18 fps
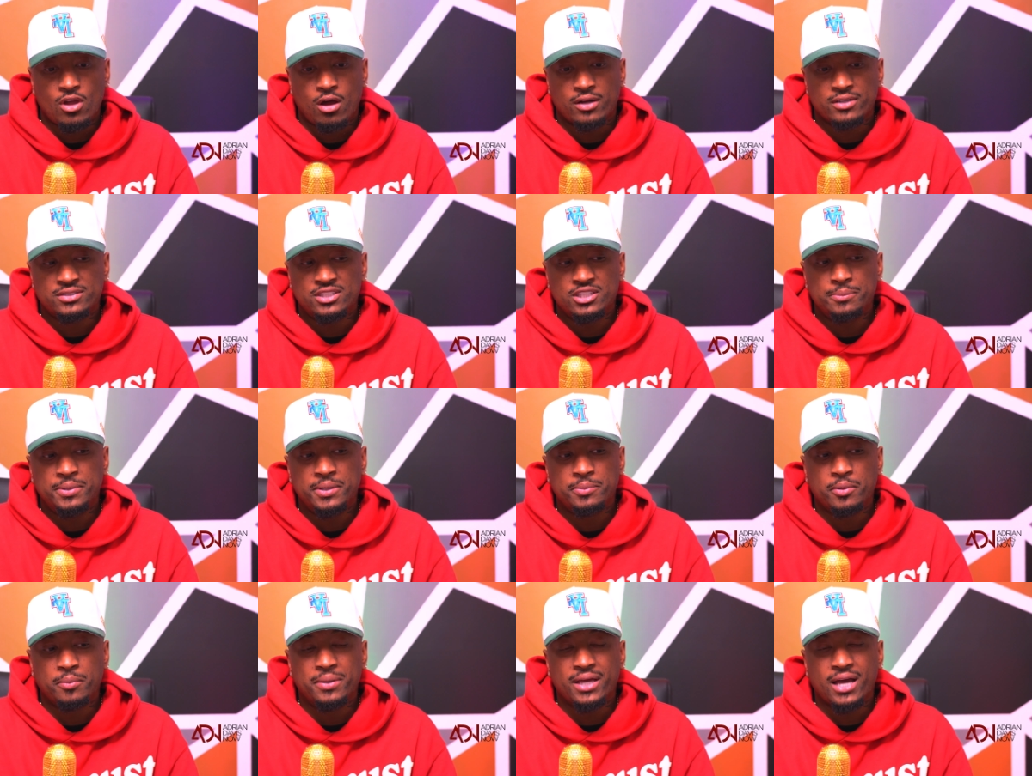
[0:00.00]
or to see
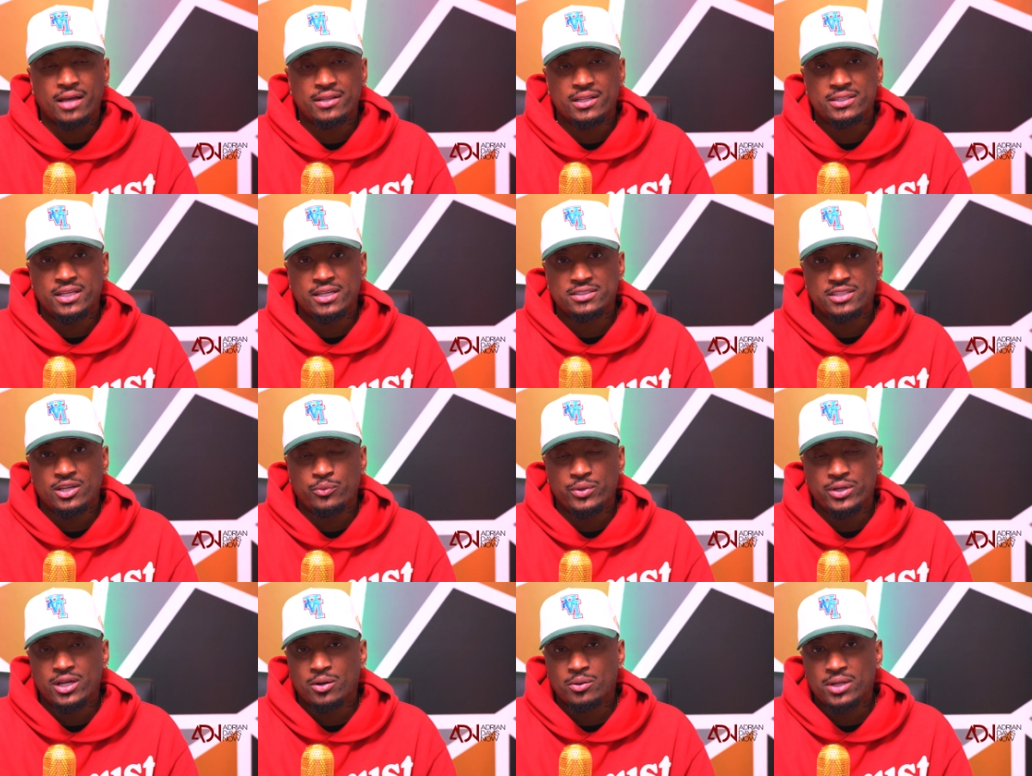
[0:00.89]
people beyond the things that
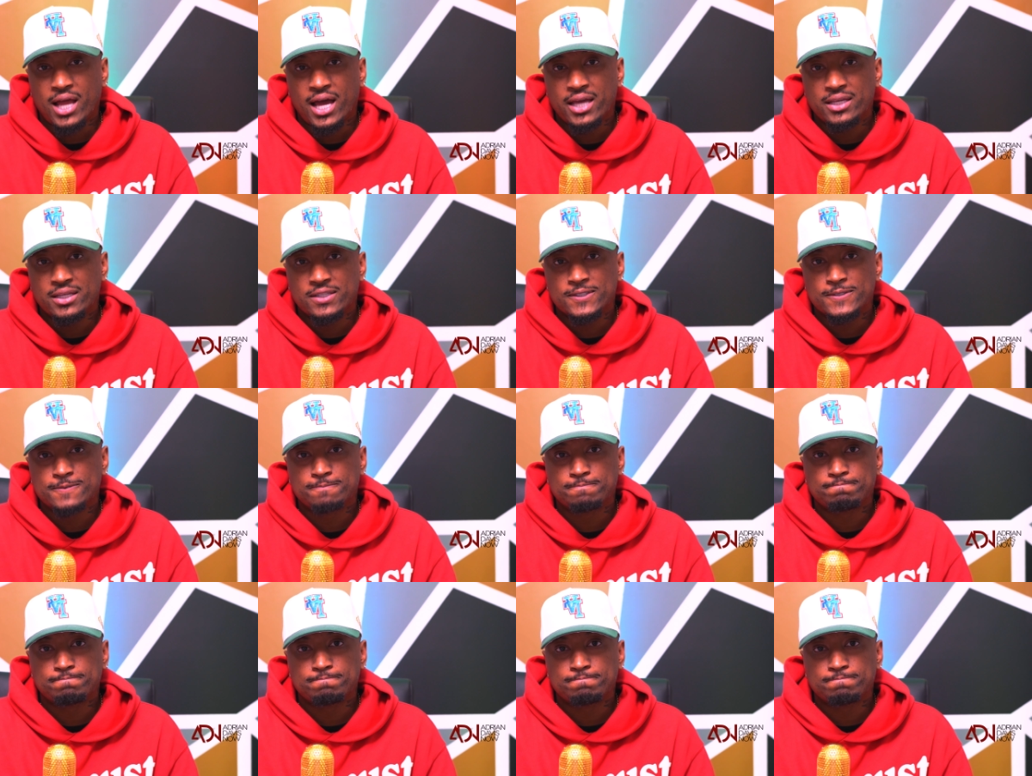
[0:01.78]
we don't like